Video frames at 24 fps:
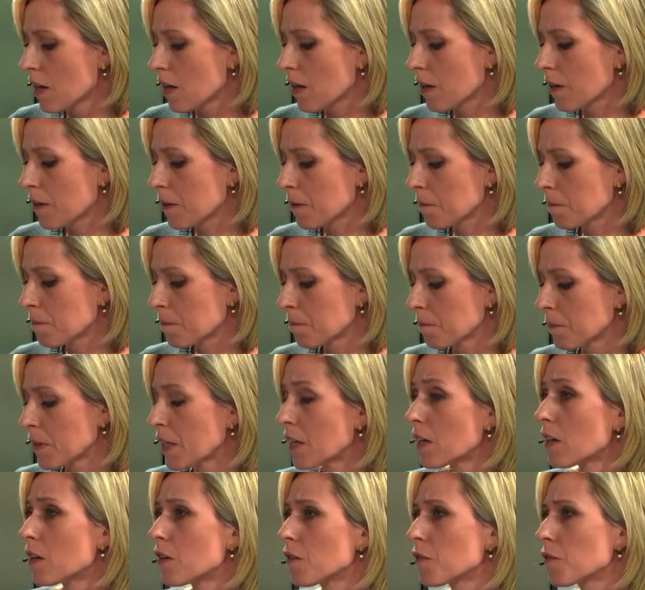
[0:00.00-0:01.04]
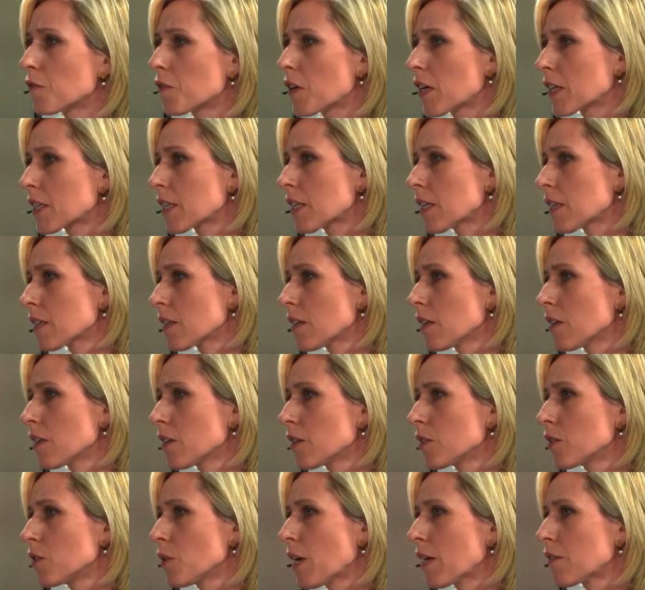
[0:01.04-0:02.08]
Um, Frank, uh,
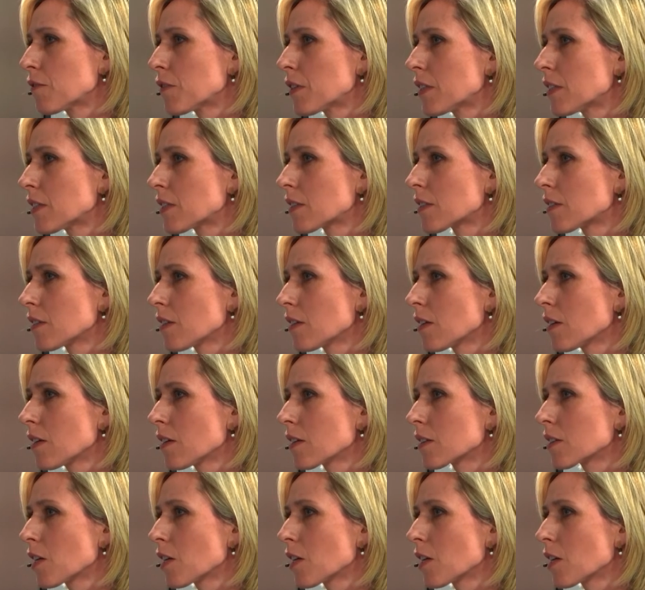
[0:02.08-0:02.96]
you have this uh,